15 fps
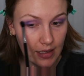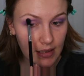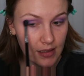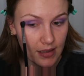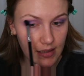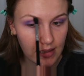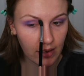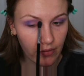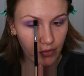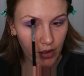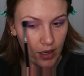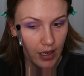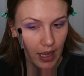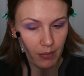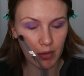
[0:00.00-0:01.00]
is
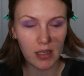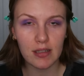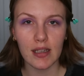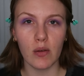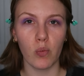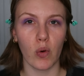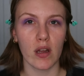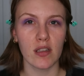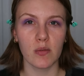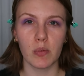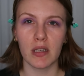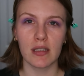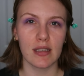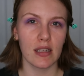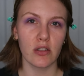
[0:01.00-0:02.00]
different. I'm gonna say was,
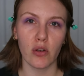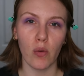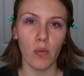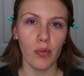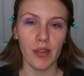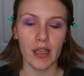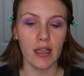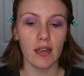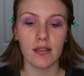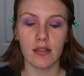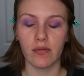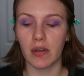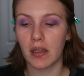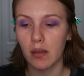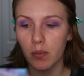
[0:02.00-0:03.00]
because I don't think it's
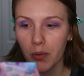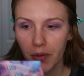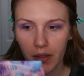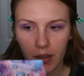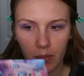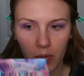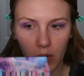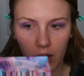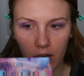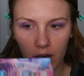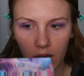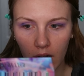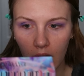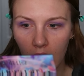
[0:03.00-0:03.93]
available anymore.